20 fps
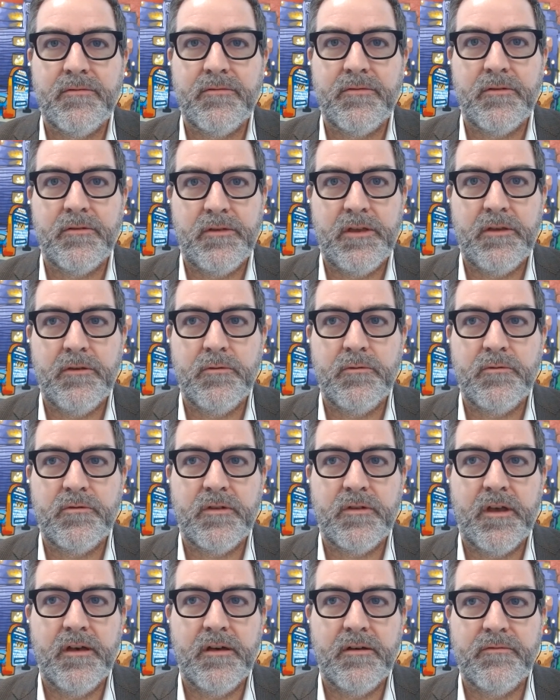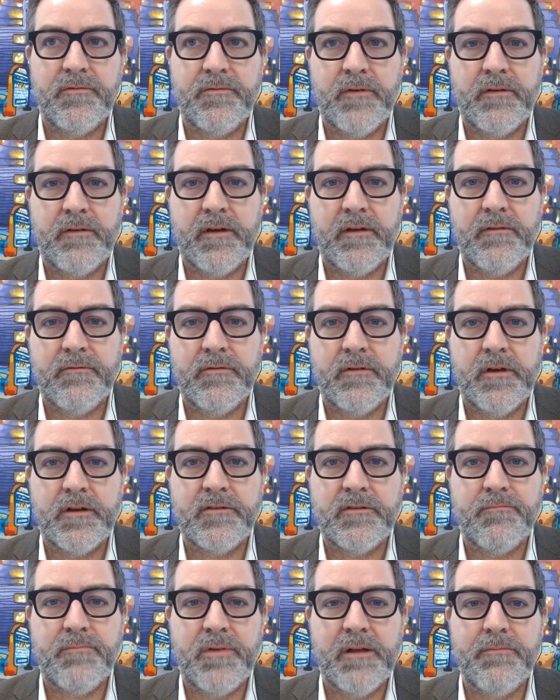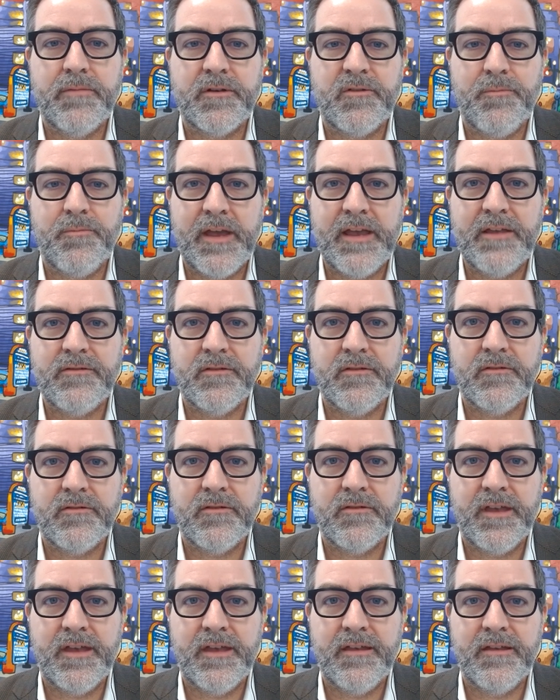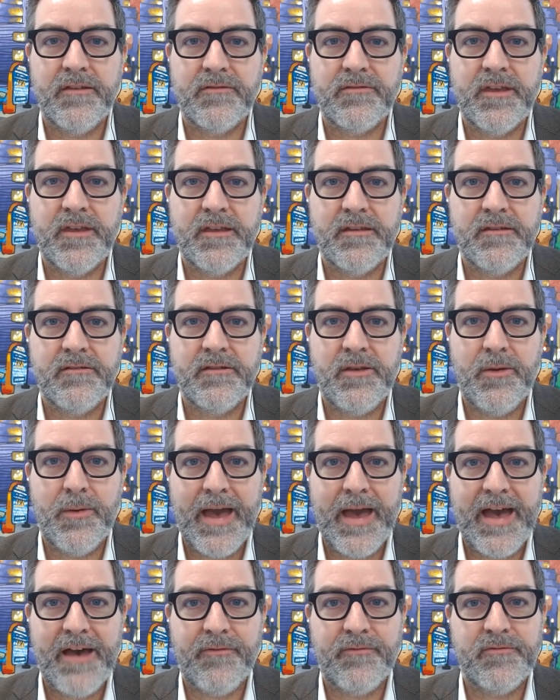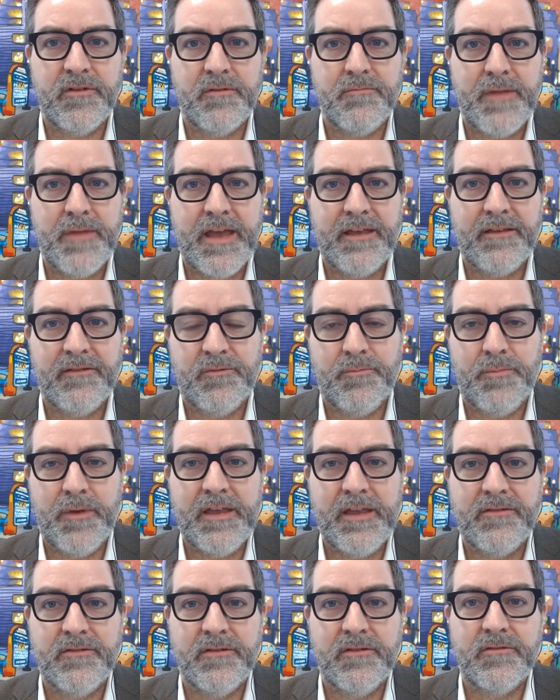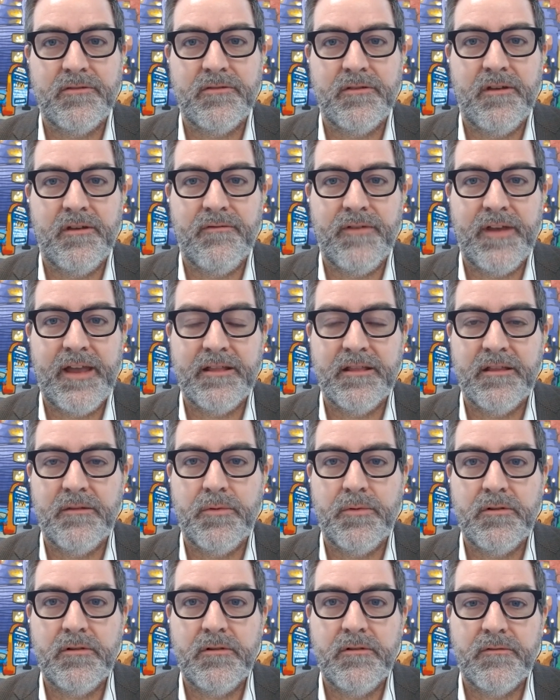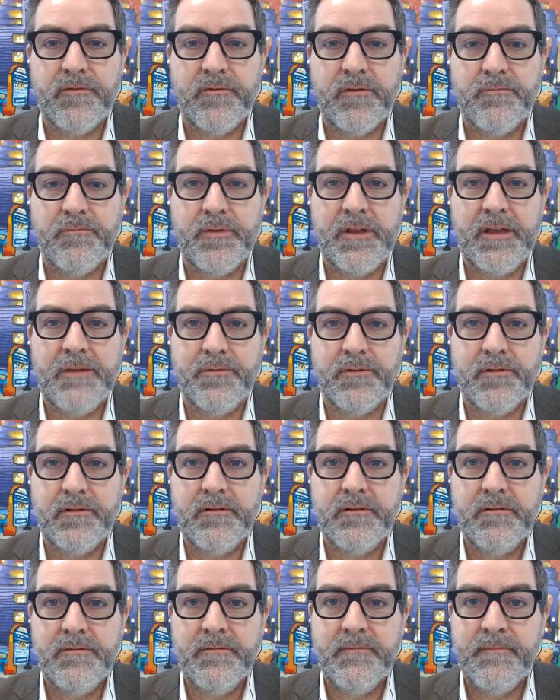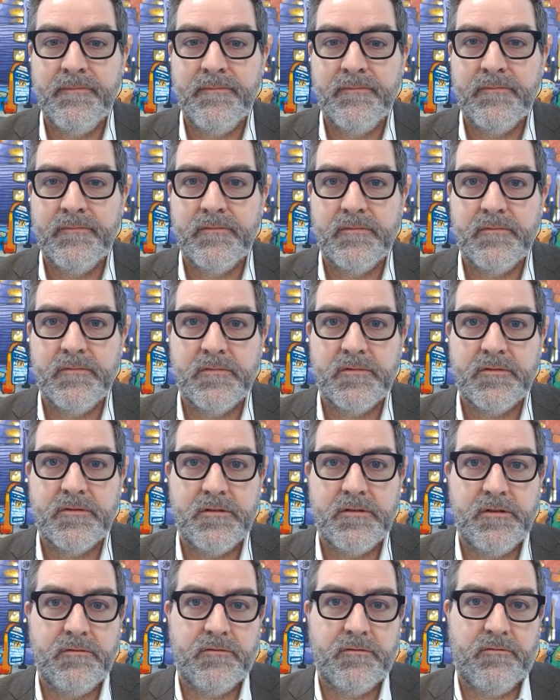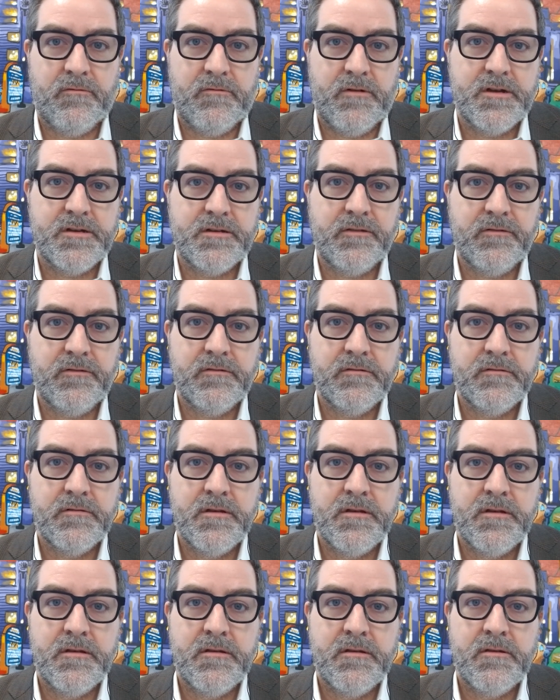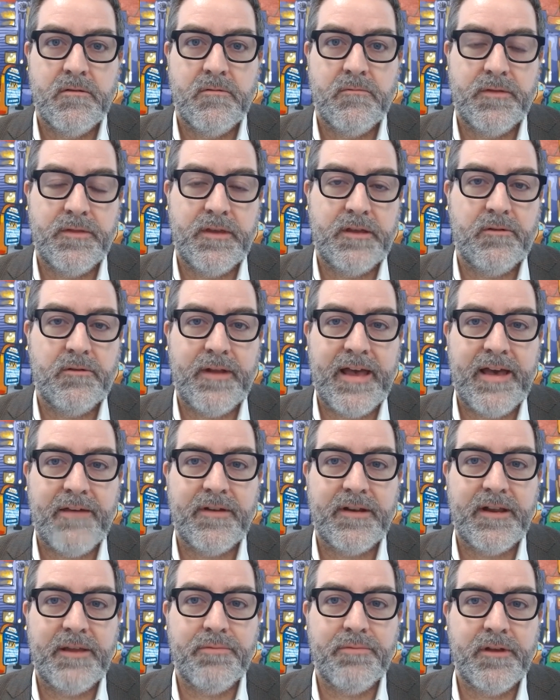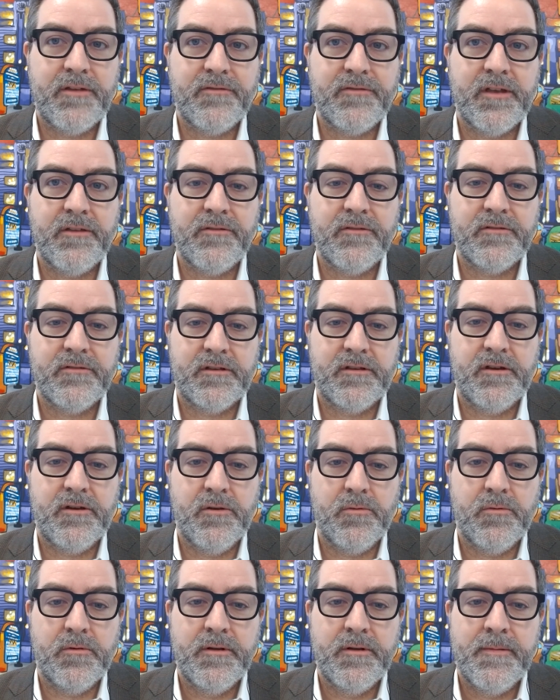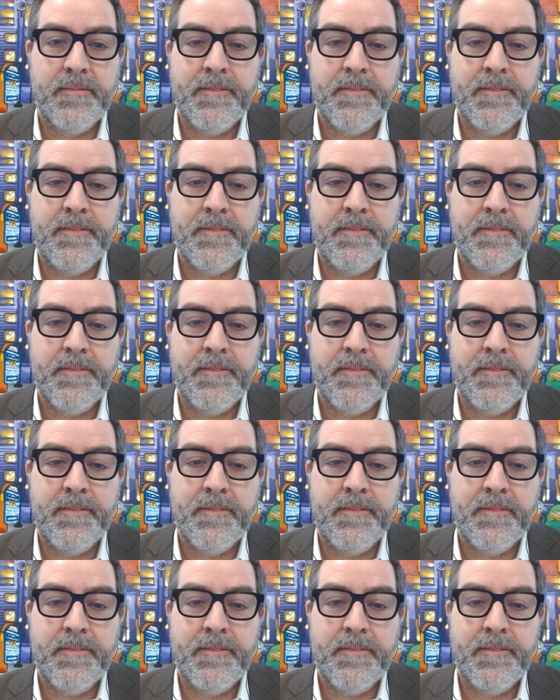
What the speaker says: the use of drugs in public spaces is that you have to make spaces available for people to use drugs when they don't have any place else to go.